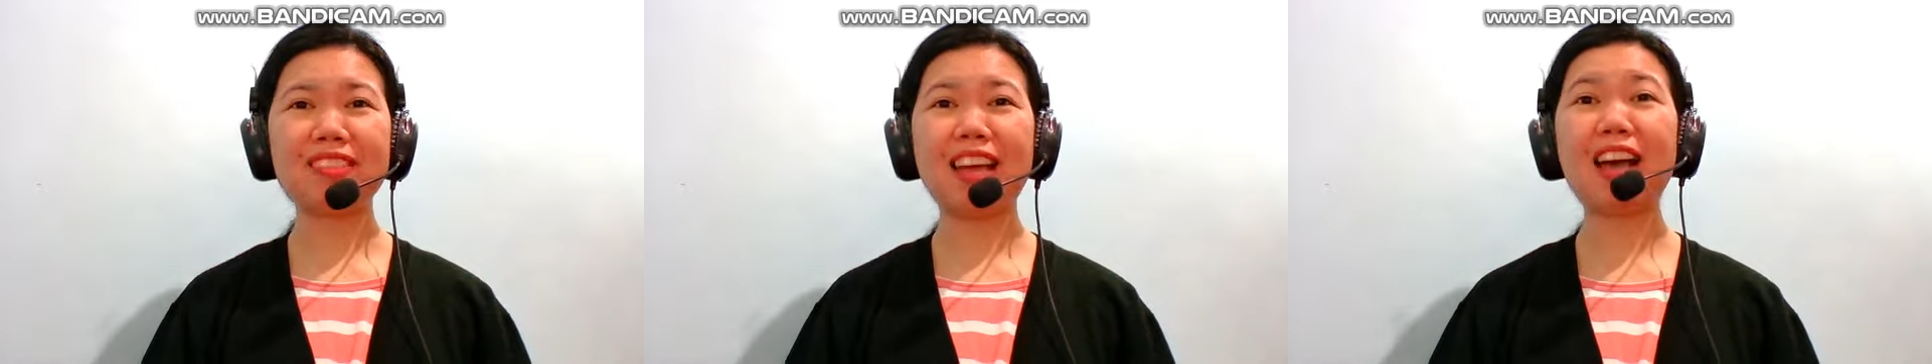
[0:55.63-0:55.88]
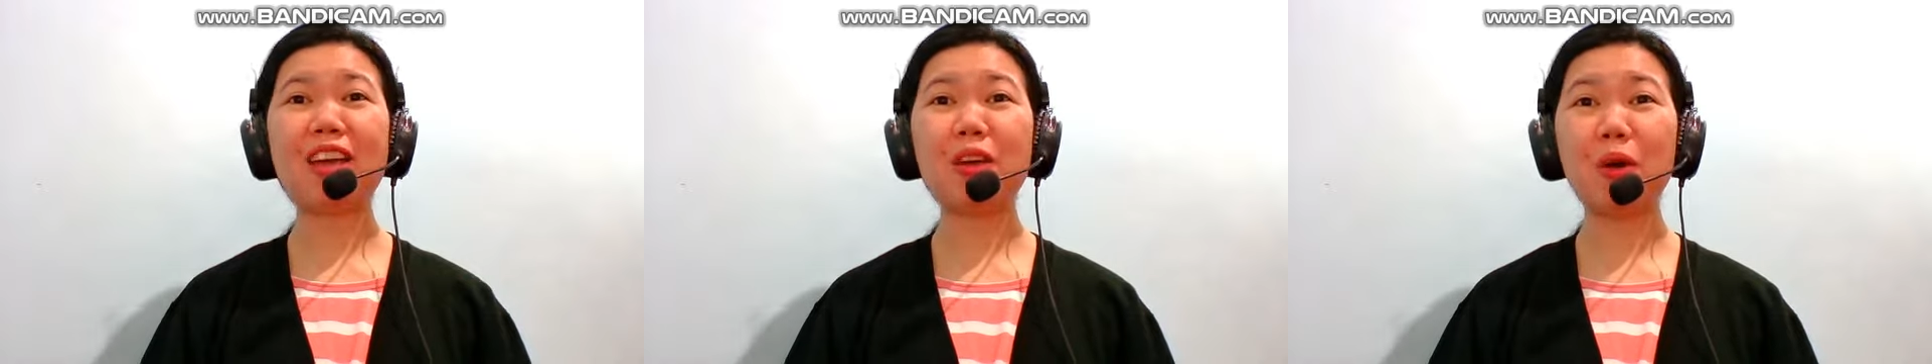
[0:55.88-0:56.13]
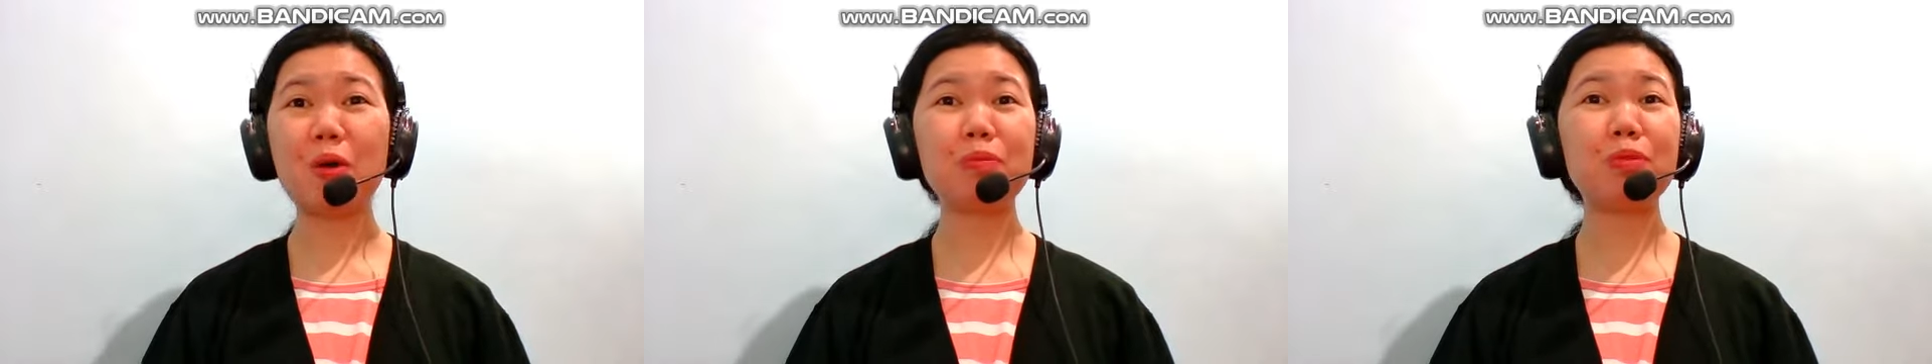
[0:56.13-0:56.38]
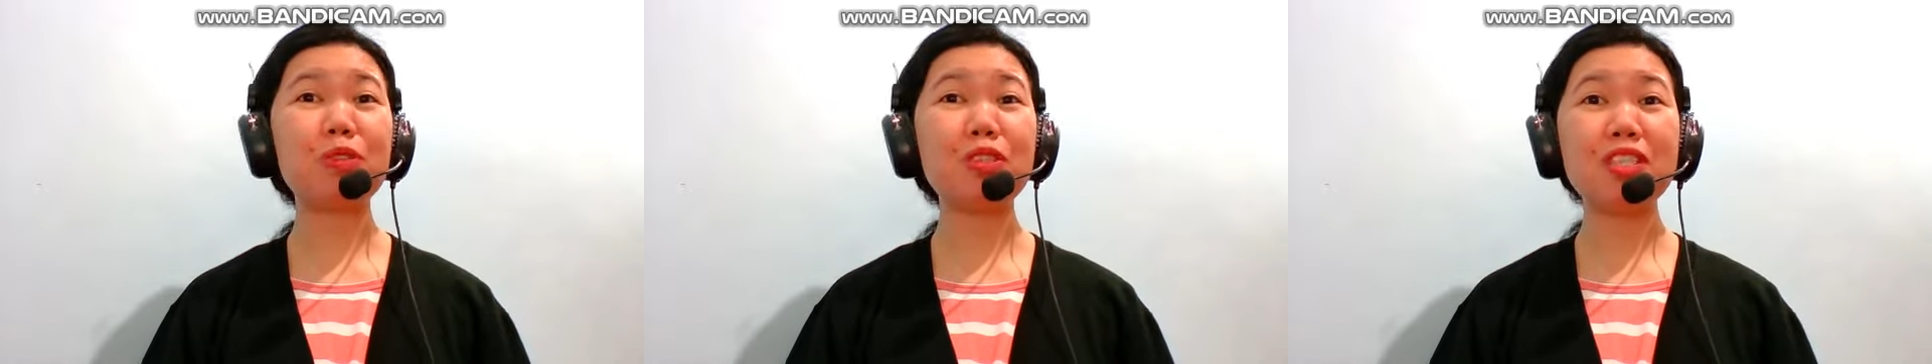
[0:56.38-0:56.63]
I hope
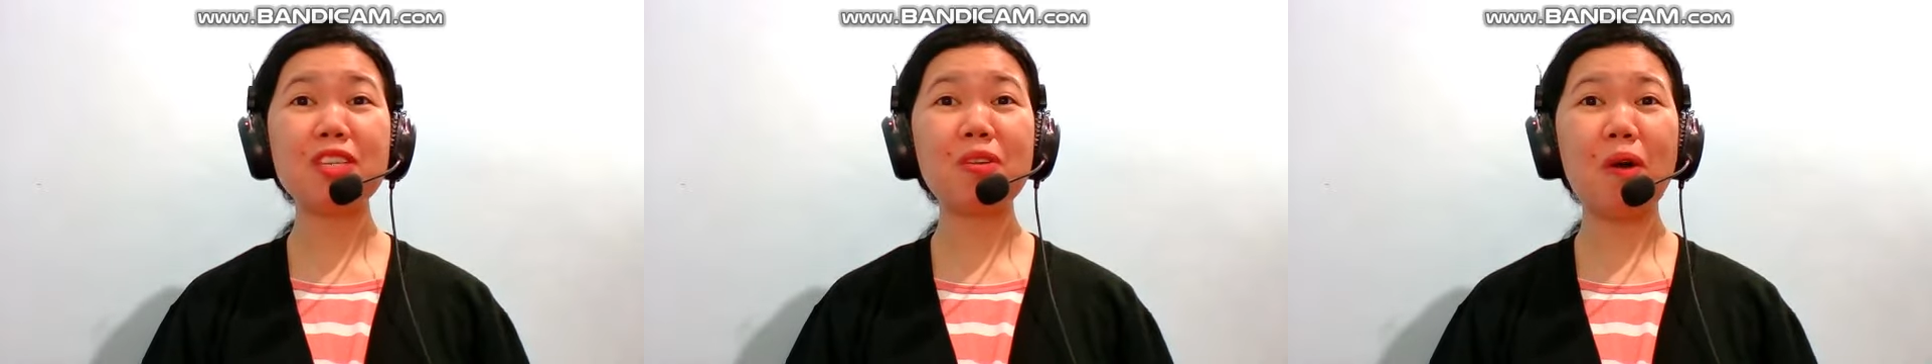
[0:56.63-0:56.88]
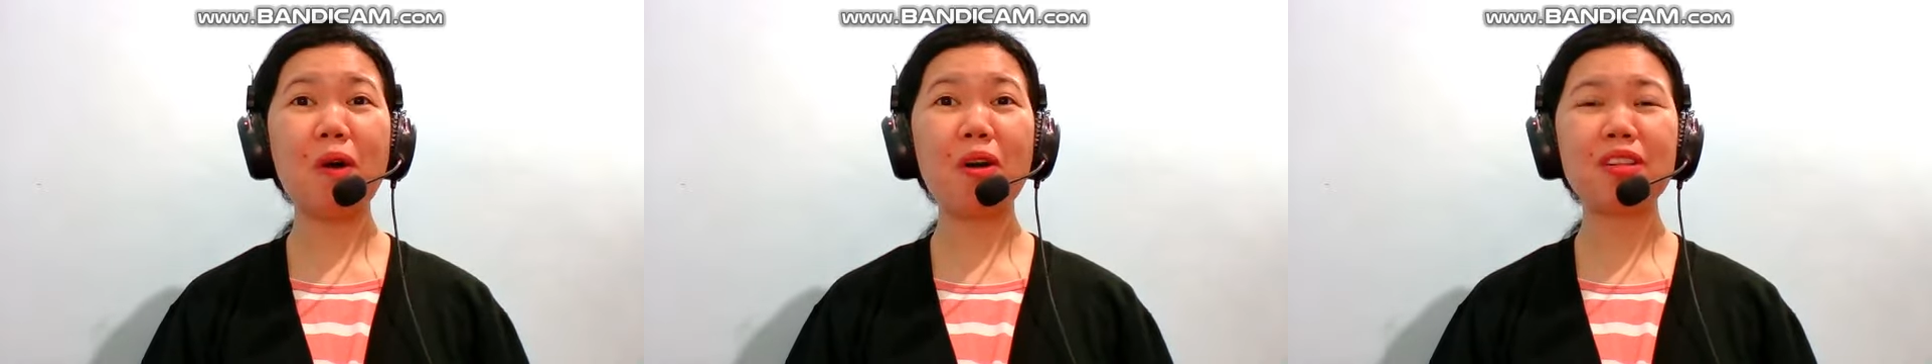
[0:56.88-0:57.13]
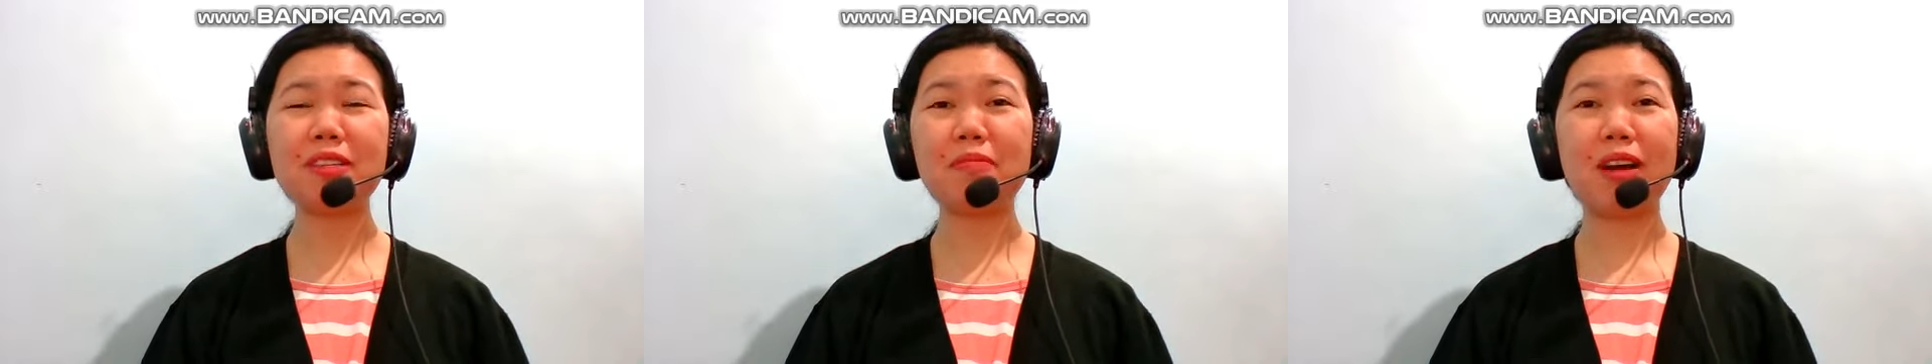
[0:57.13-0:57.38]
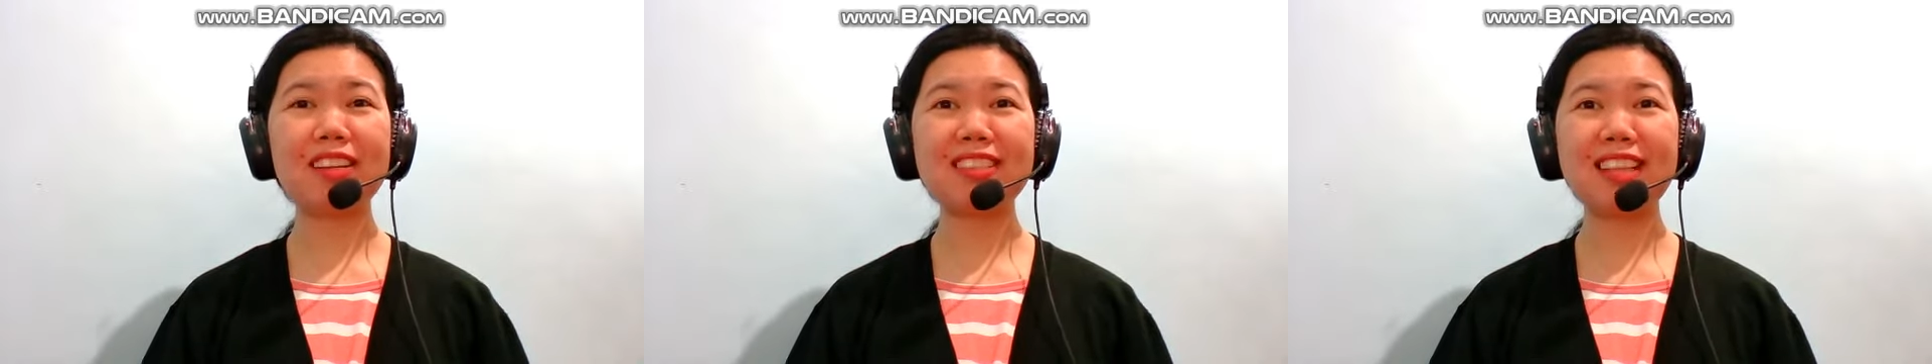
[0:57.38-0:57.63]
to see you all in
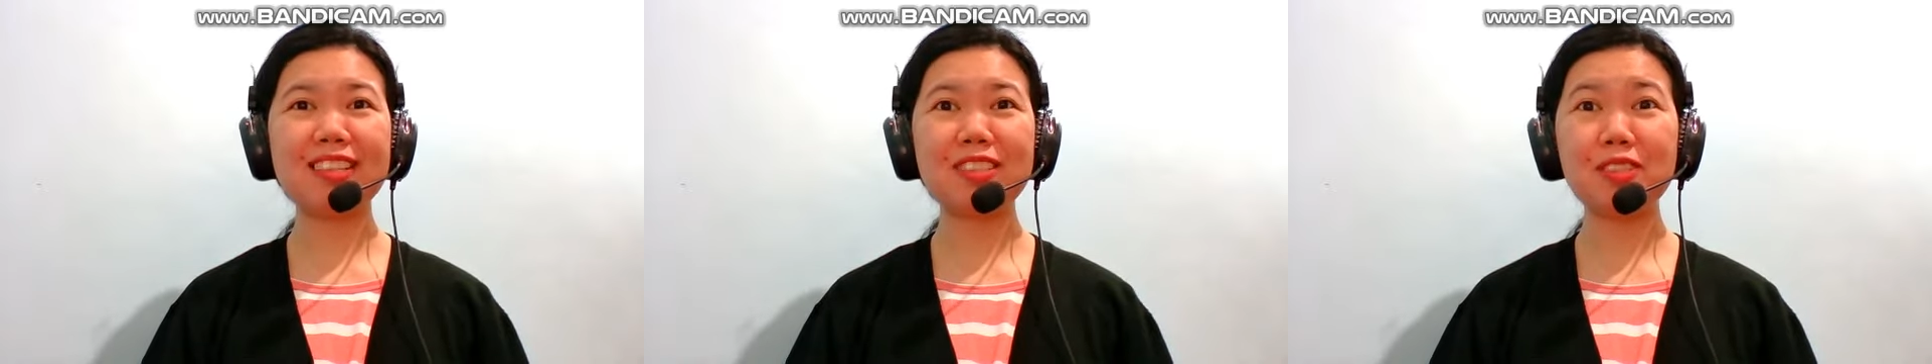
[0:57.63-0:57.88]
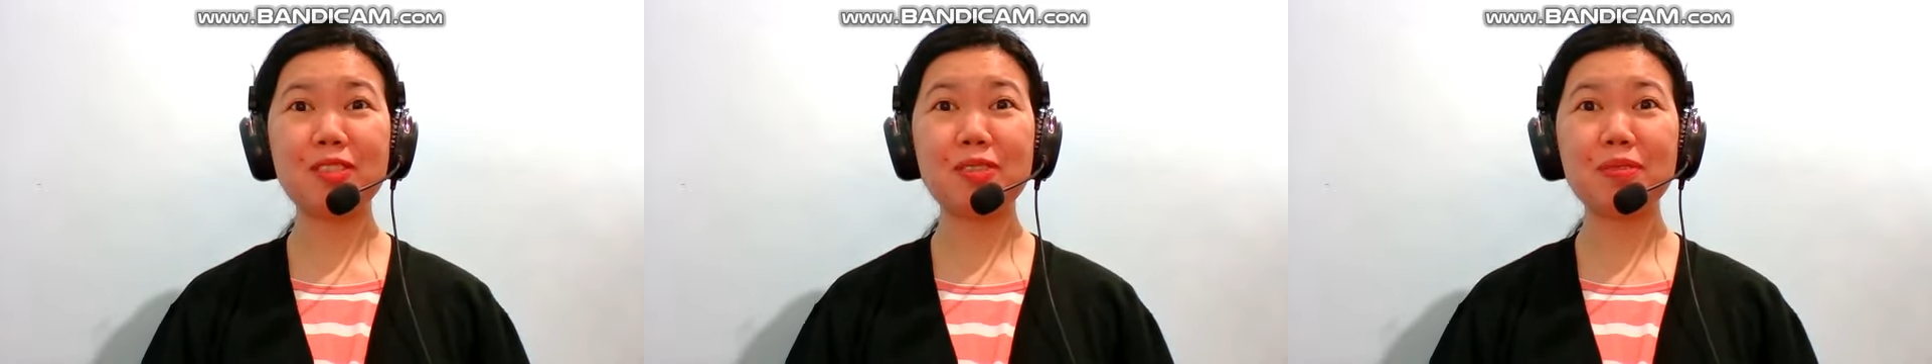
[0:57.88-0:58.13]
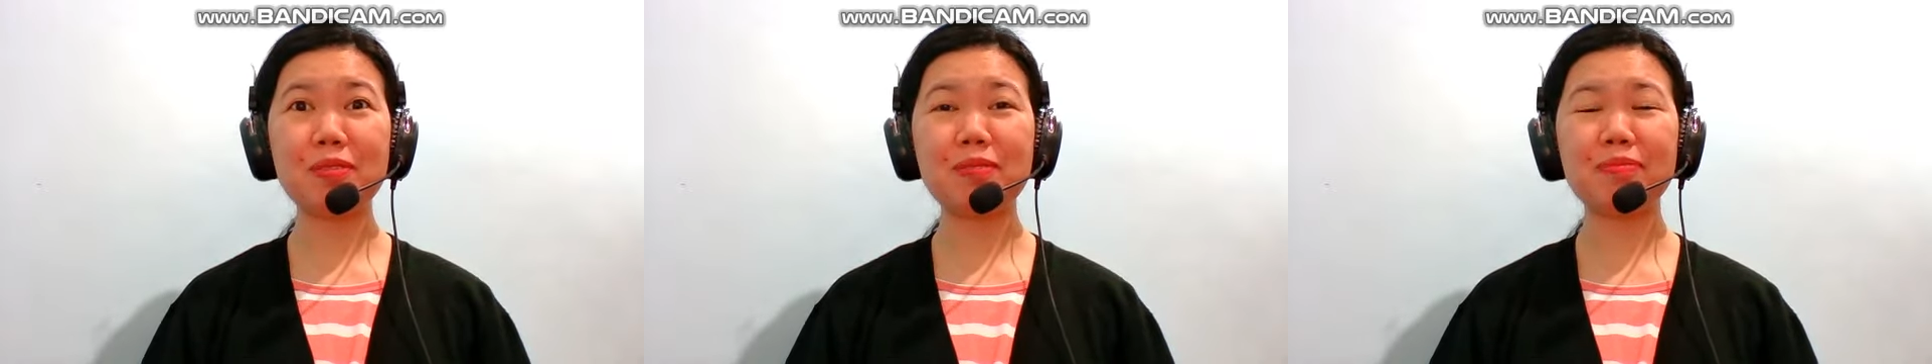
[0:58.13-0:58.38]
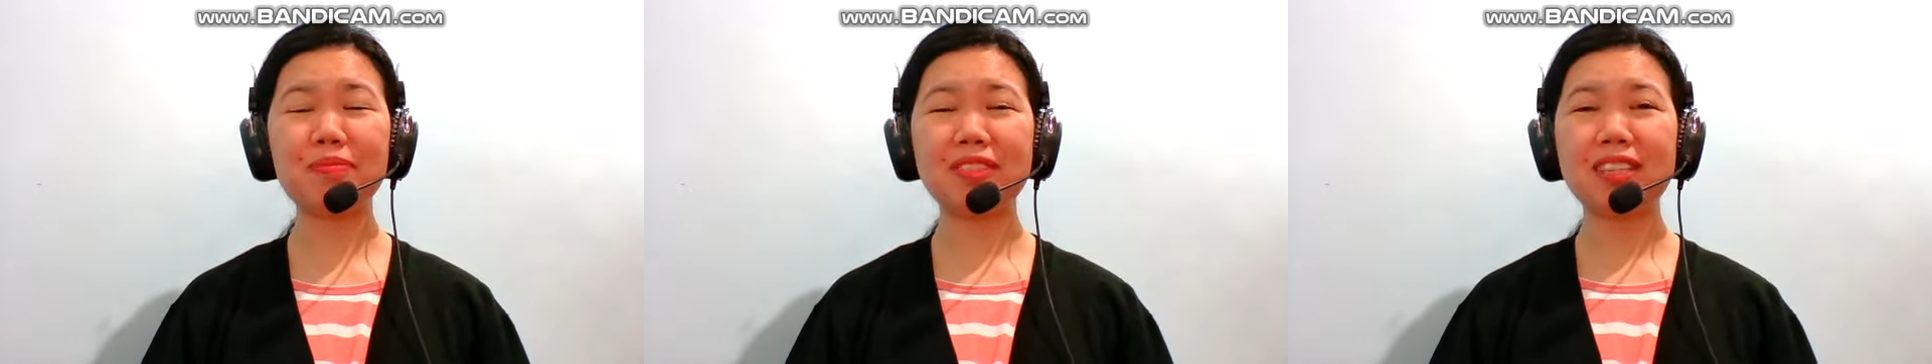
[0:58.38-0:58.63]
my classes soon.